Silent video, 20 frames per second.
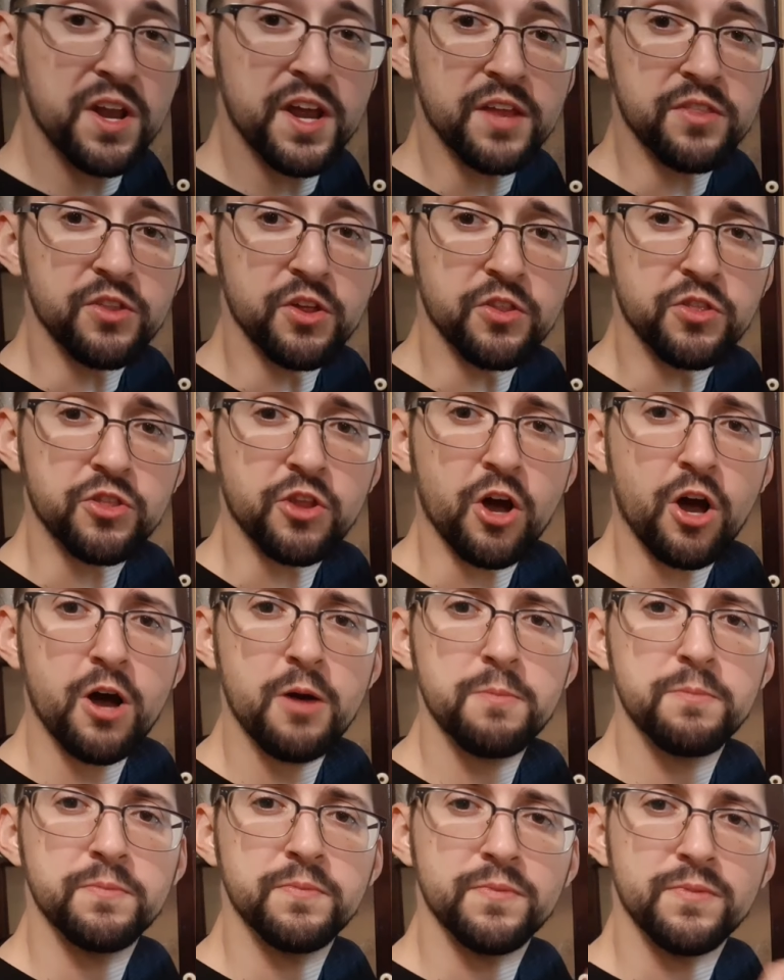at the
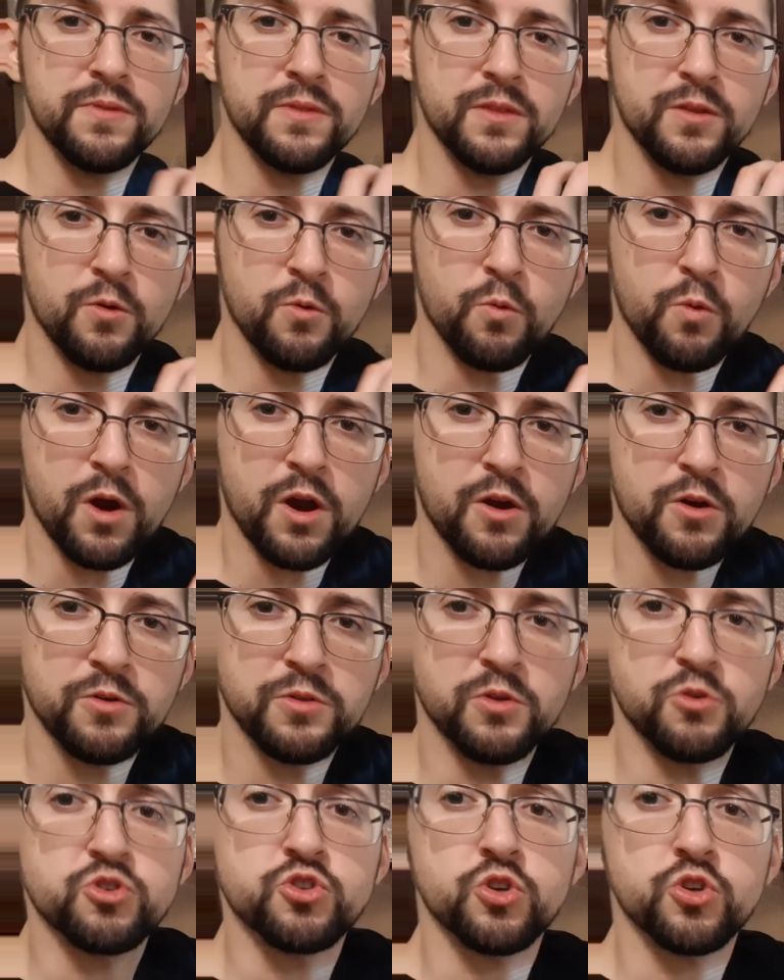top, where
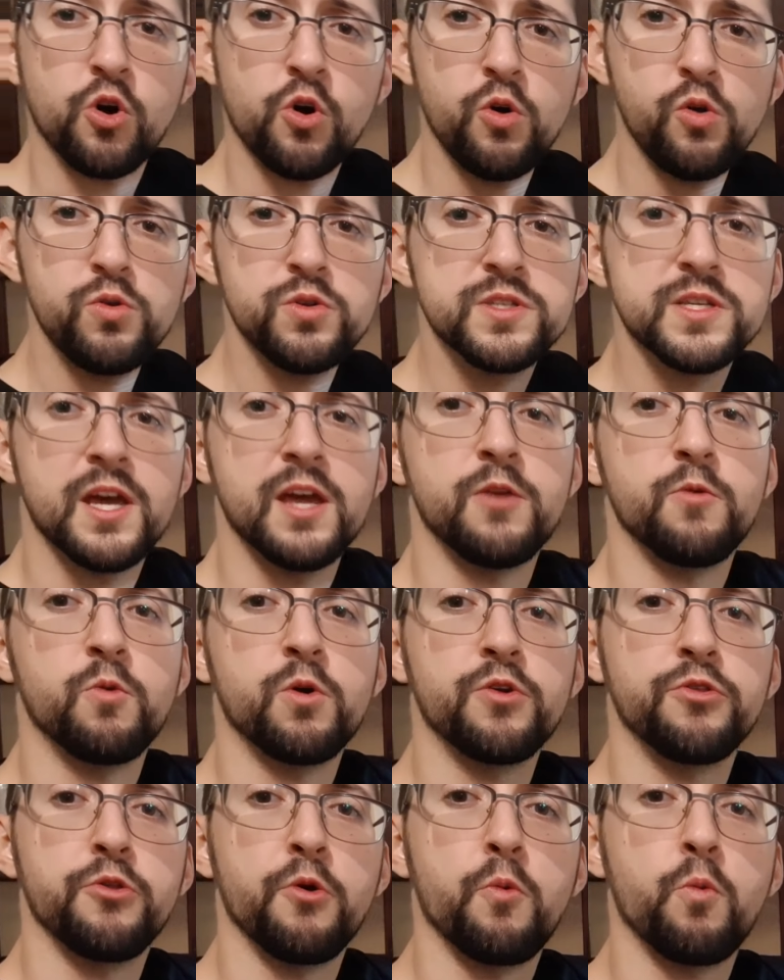there's holes and
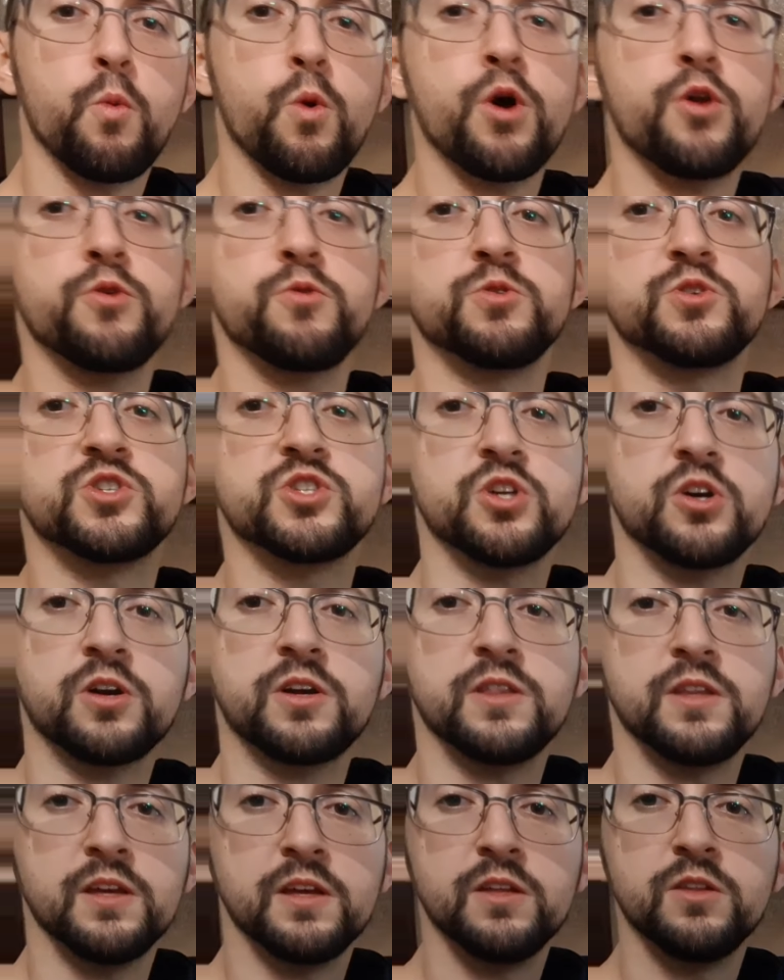where the water is
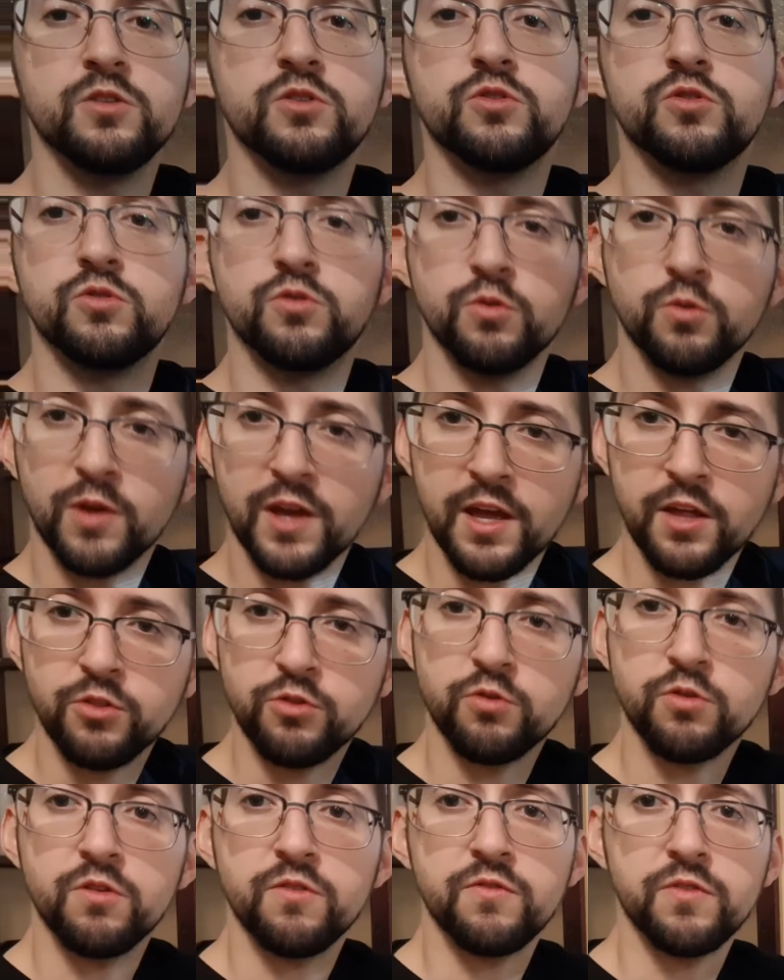sucked in to
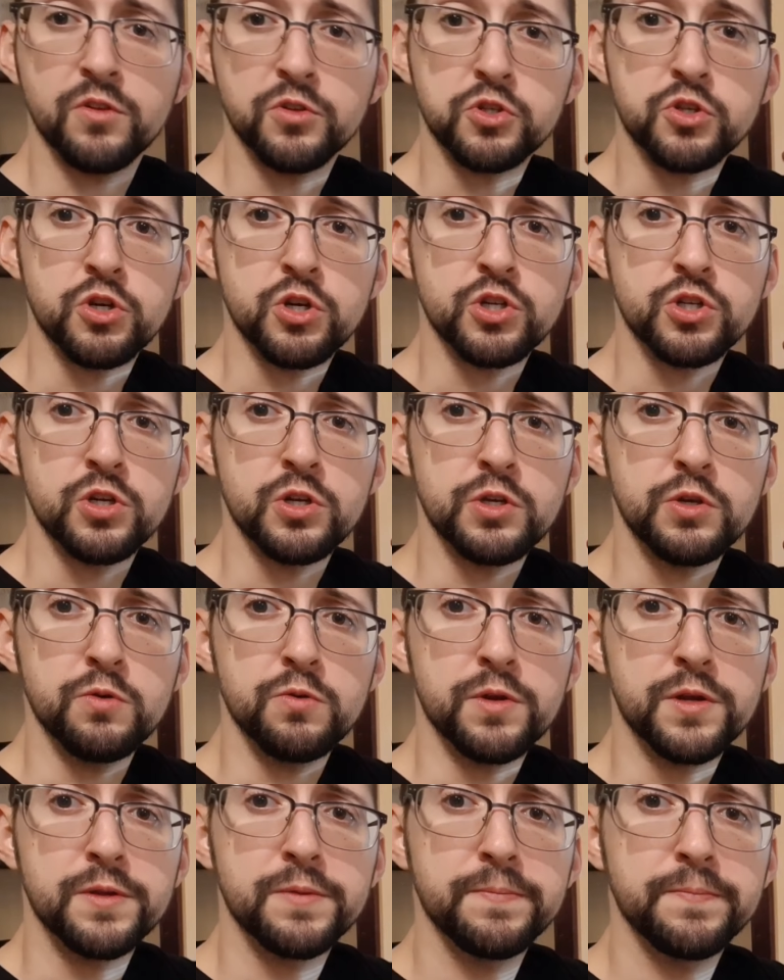enter the filtration
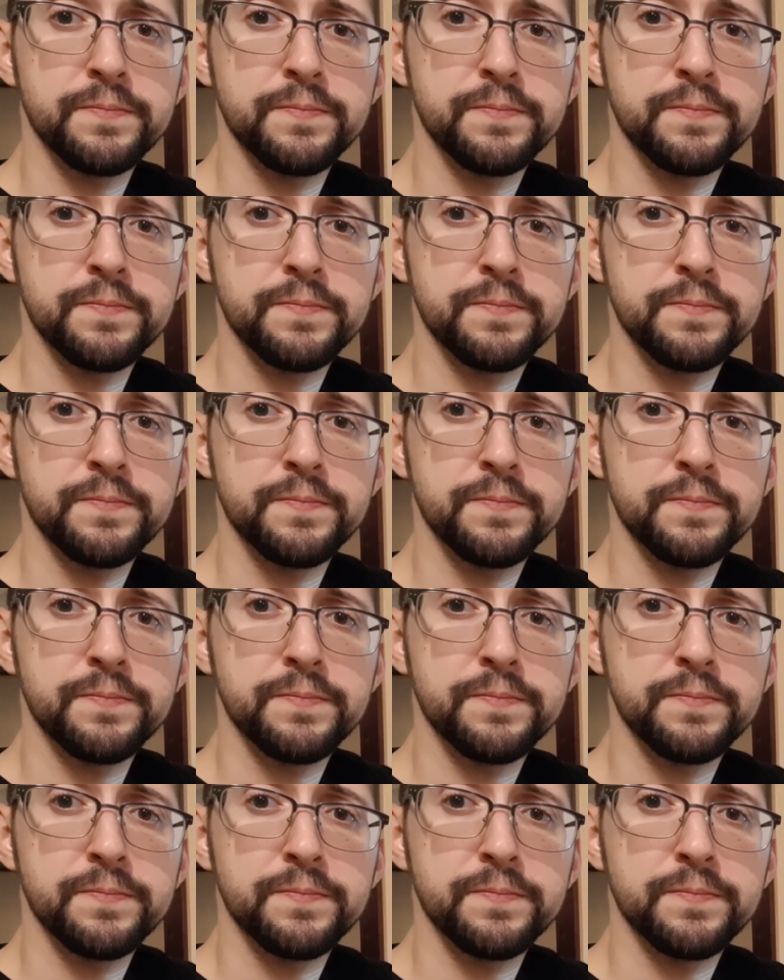unit.